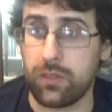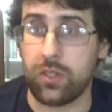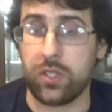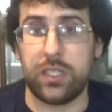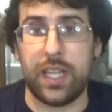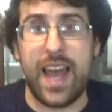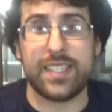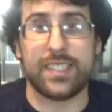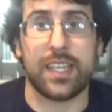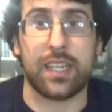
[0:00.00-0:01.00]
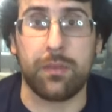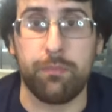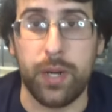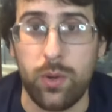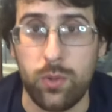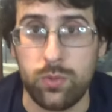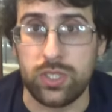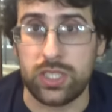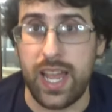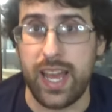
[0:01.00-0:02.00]
classic
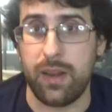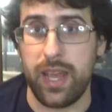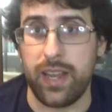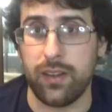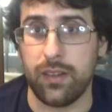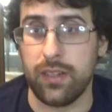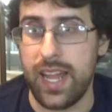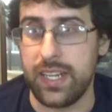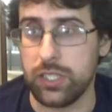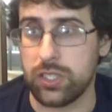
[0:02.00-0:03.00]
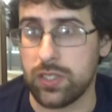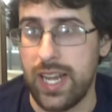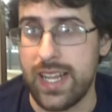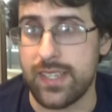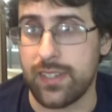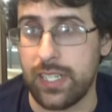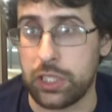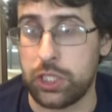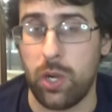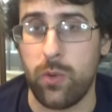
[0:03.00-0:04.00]
Bones animator and just classic like
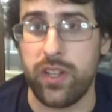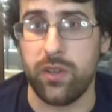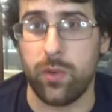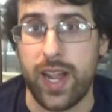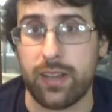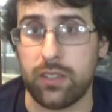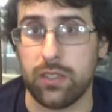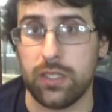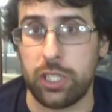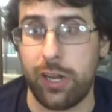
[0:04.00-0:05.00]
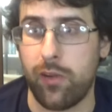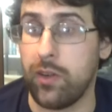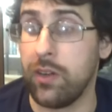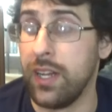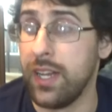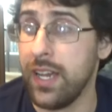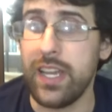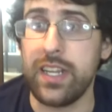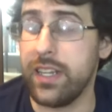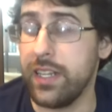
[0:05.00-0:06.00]
shonen director in general.
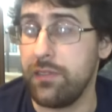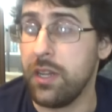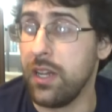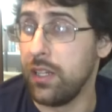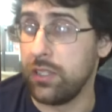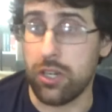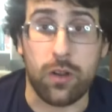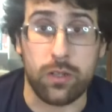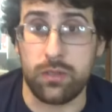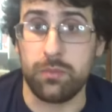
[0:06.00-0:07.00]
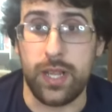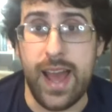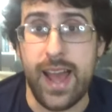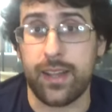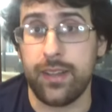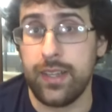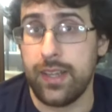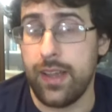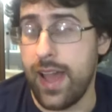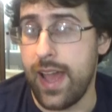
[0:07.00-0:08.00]
He did Darker Than Black
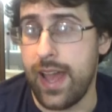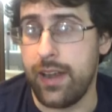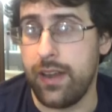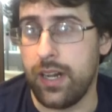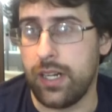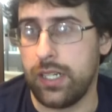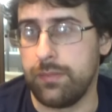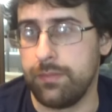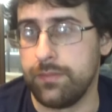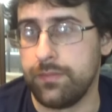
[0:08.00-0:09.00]
and um,